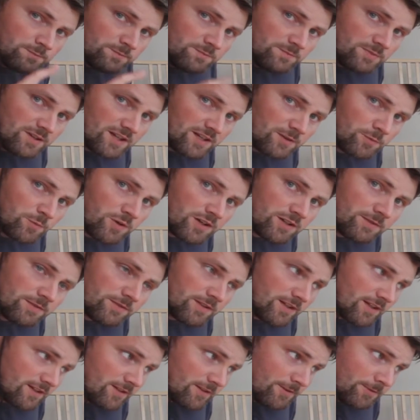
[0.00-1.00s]
But one of
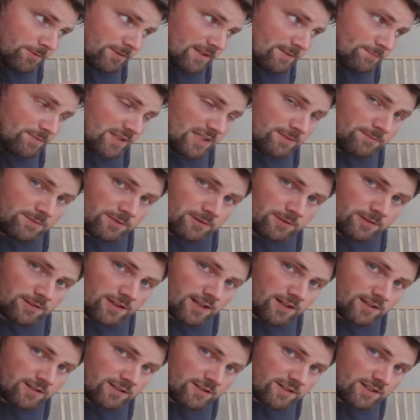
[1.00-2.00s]
the other 3 people
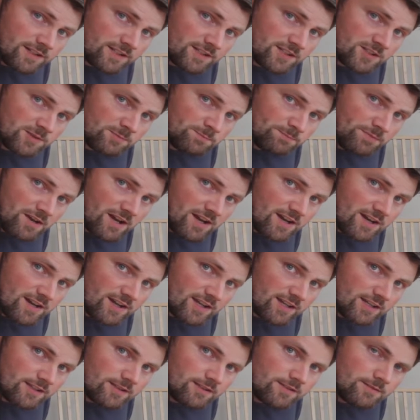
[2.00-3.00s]
are a
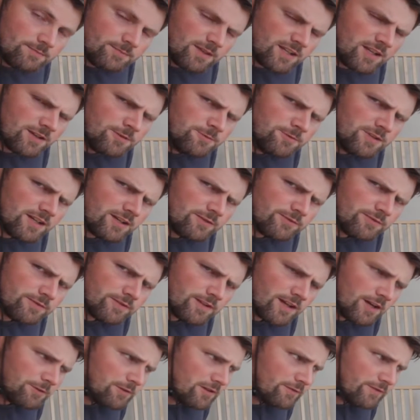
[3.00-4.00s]
spy. But how
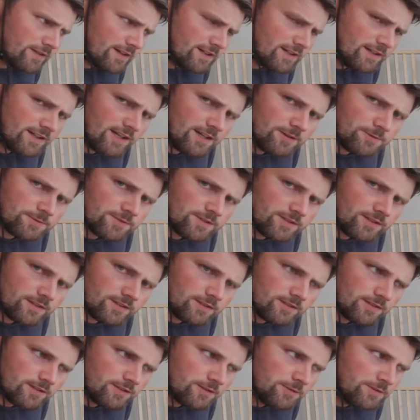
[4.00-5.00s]
do I find it out?
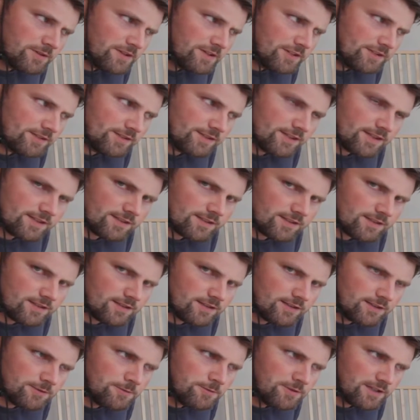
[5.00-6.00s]
Who is it?
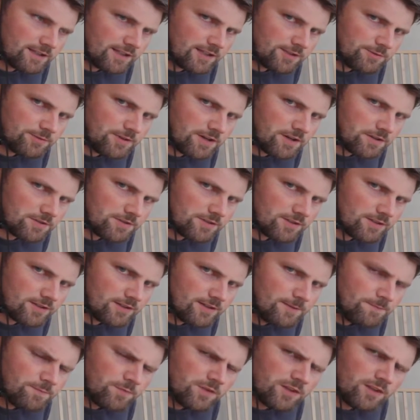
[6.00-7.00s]
Who can I
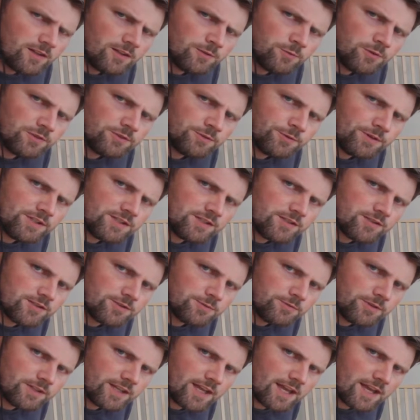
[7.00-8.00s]
trust? And what questions
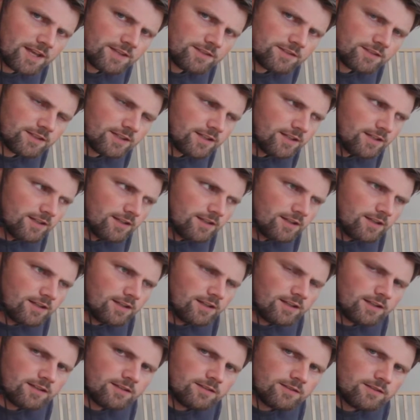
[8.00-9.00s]
do I ask?
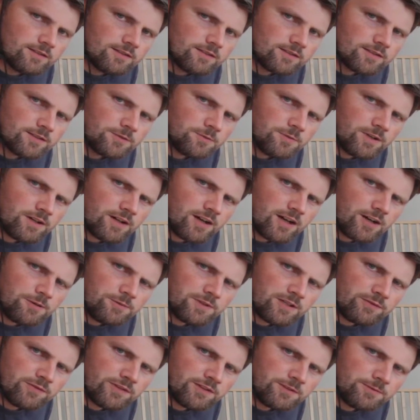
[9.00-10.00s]
So how
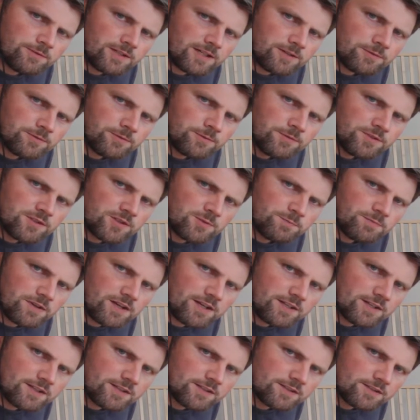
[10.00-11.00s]
do I figure out who the
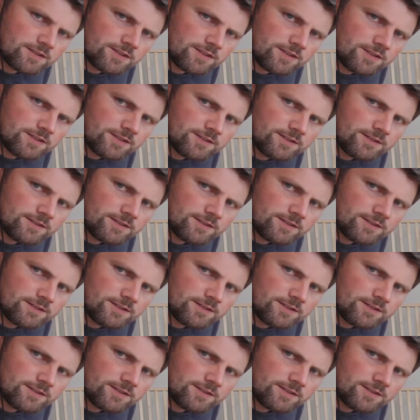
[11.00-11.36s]
spy is?